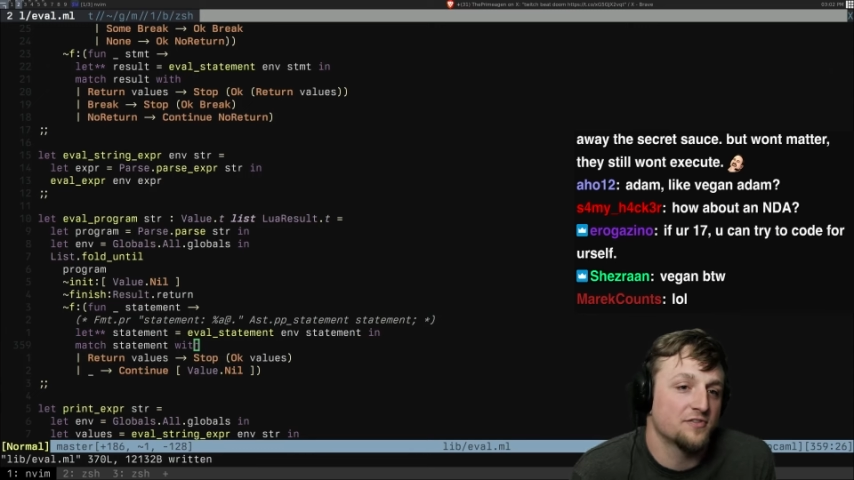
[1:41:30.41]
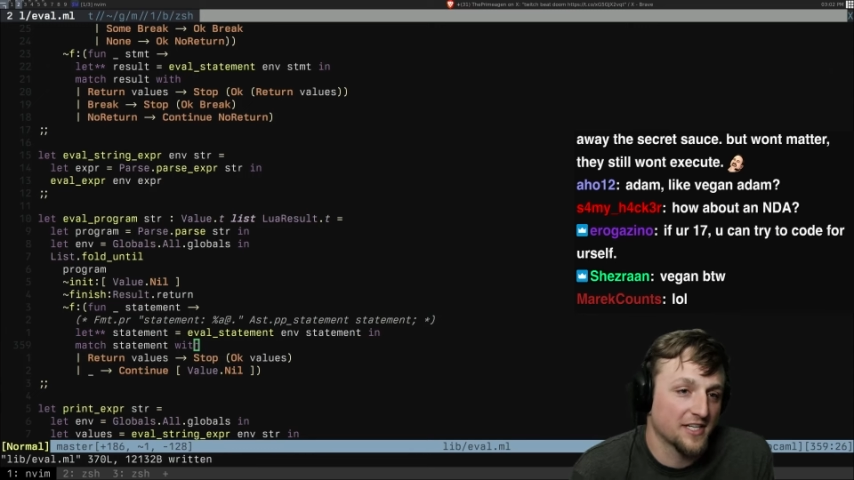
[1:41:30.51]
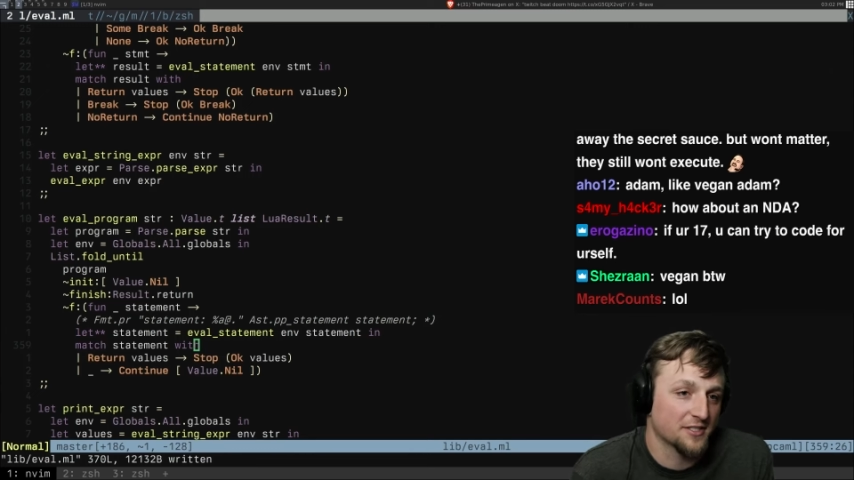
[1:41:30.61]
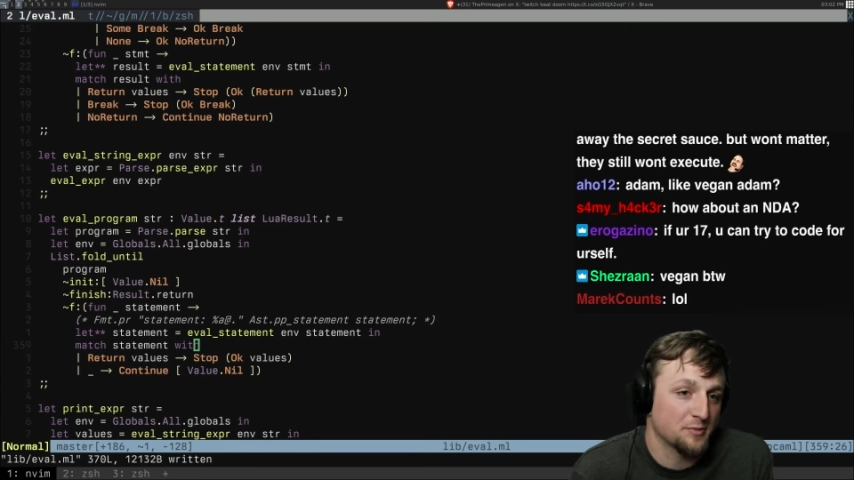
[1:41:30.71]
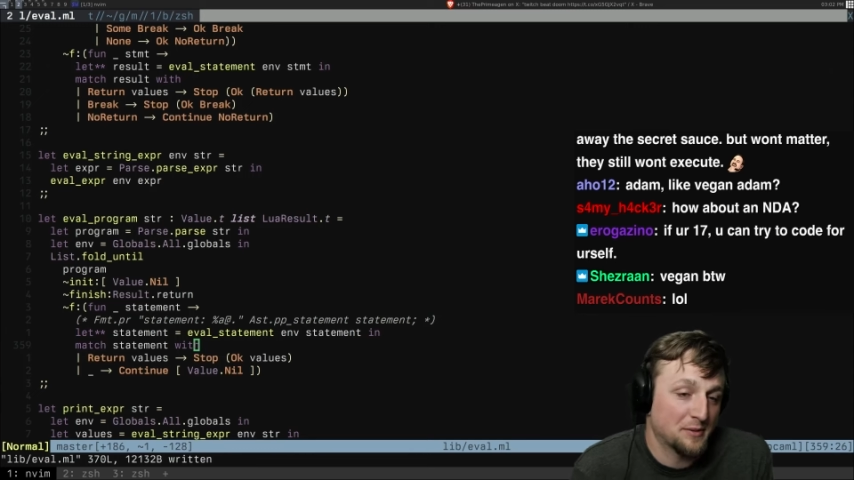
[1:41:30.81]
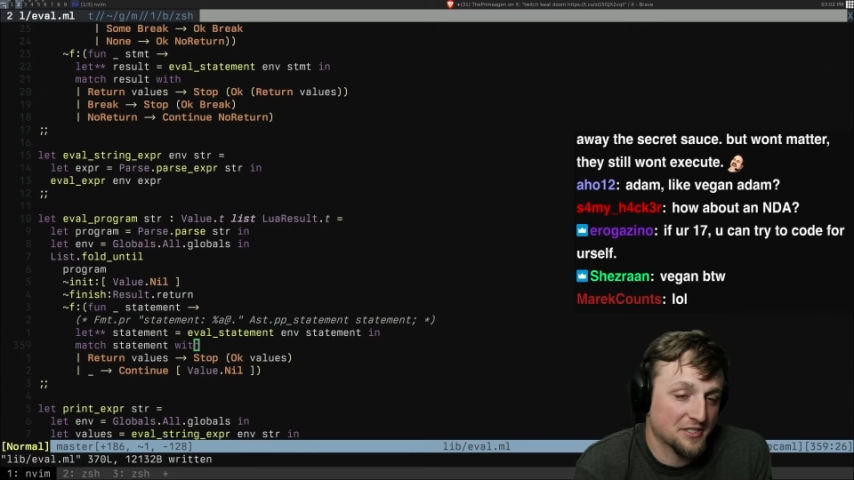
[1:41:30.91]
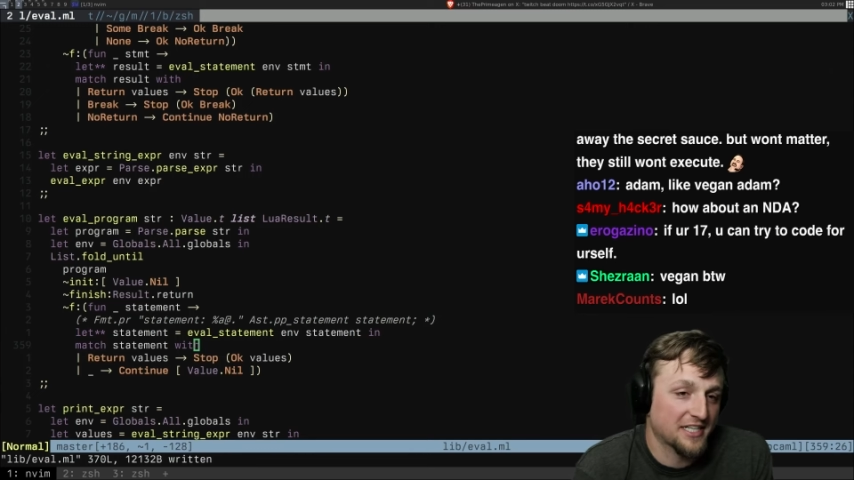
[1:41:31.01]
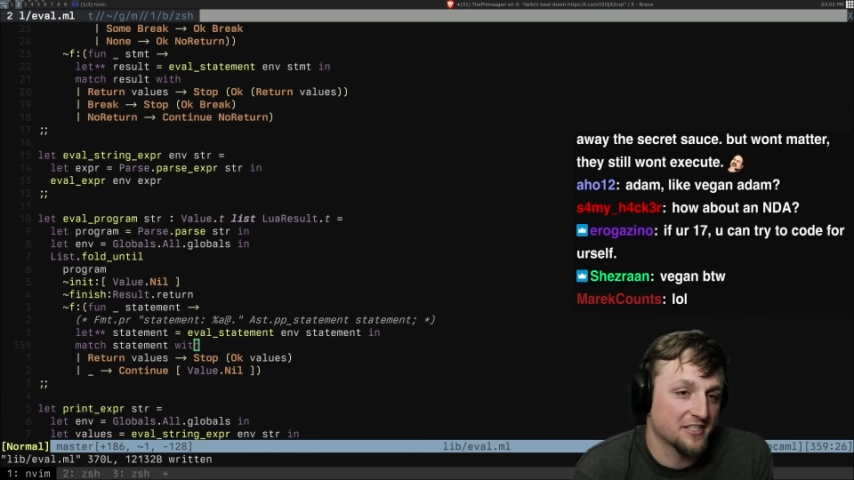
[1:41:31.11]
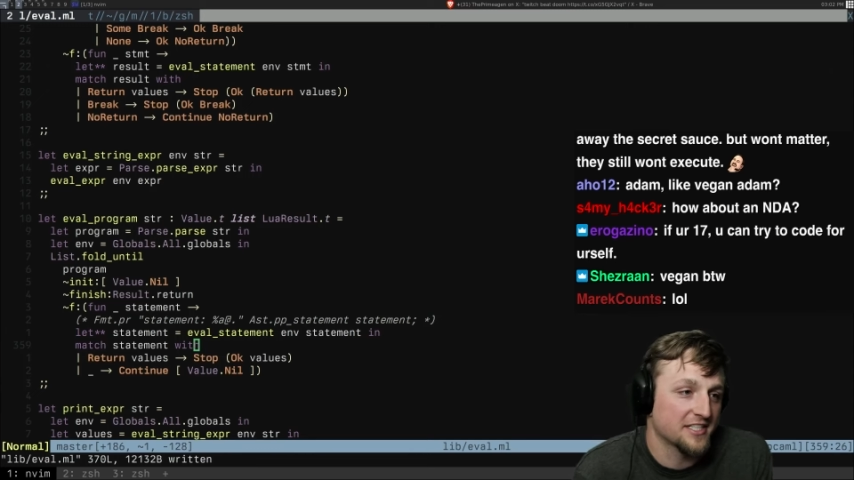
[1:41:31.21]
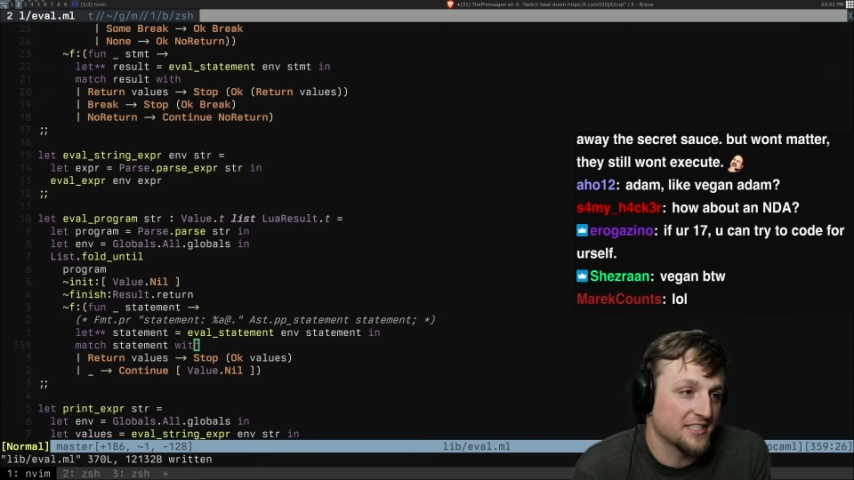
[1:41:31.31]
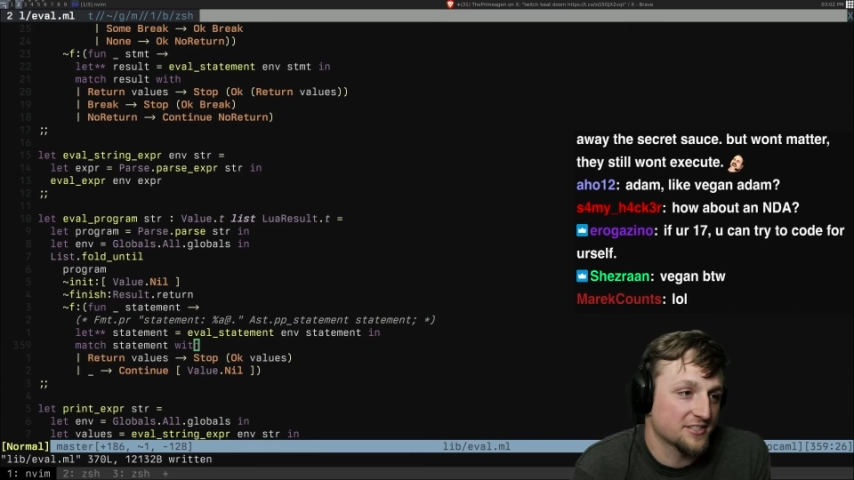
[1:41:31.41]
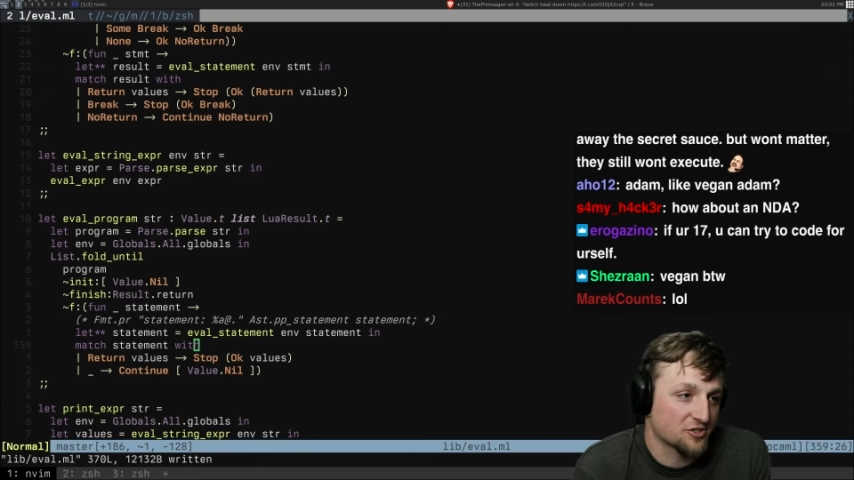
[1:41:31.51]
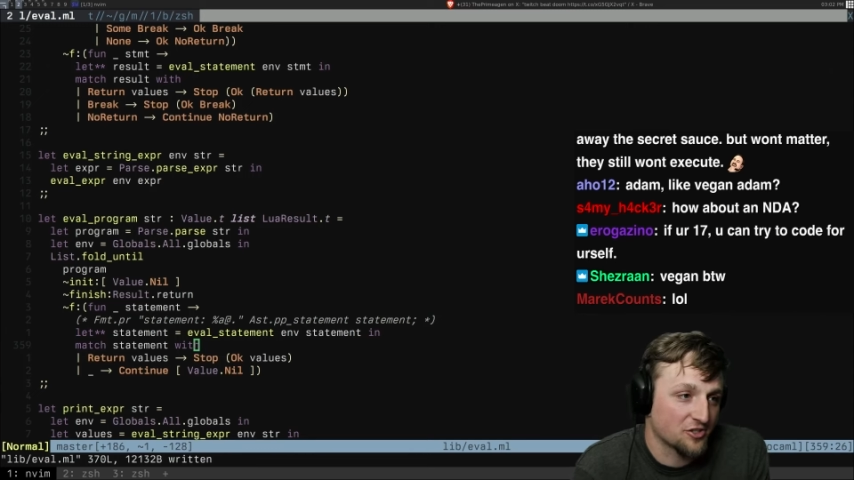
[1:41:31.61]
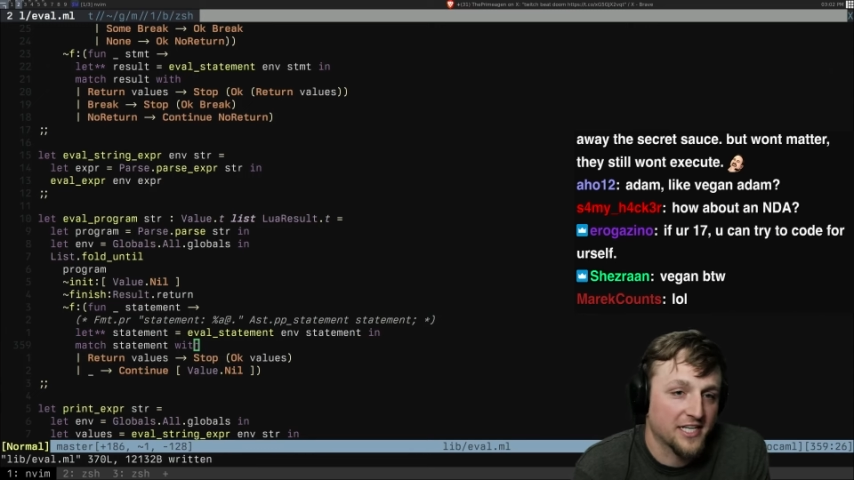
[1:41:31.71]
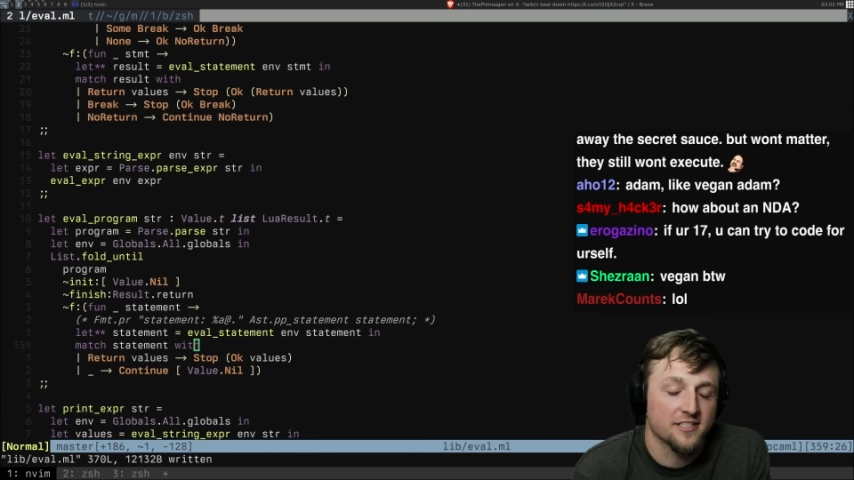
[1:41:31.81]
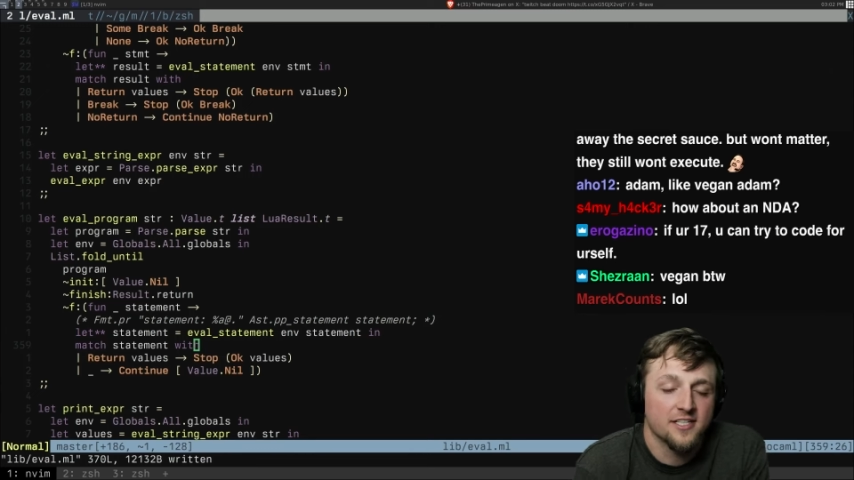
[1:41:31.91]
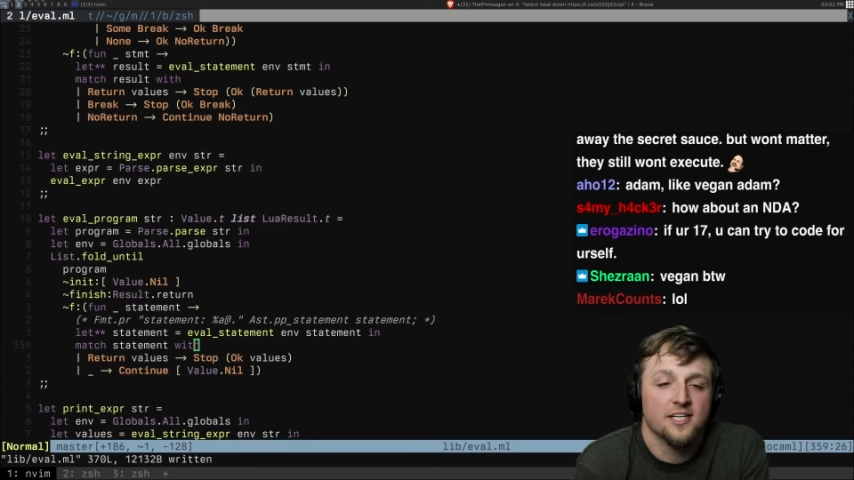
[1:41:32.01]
to other people that your idea is great,